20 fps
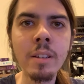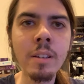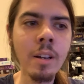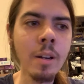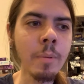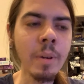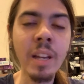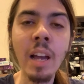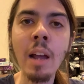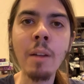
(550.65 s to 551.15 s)

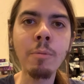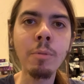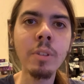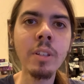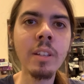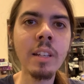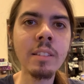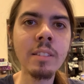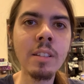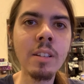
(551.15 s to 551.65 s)
I'd really
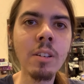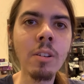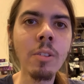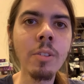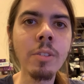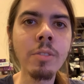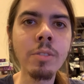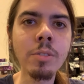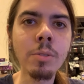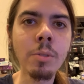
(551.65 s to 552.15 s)
like to hear all
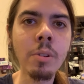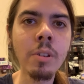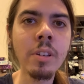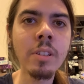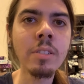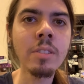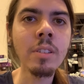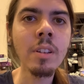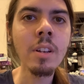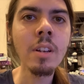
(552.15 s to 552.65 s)
those
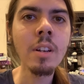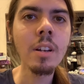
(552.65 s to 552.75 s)
stories.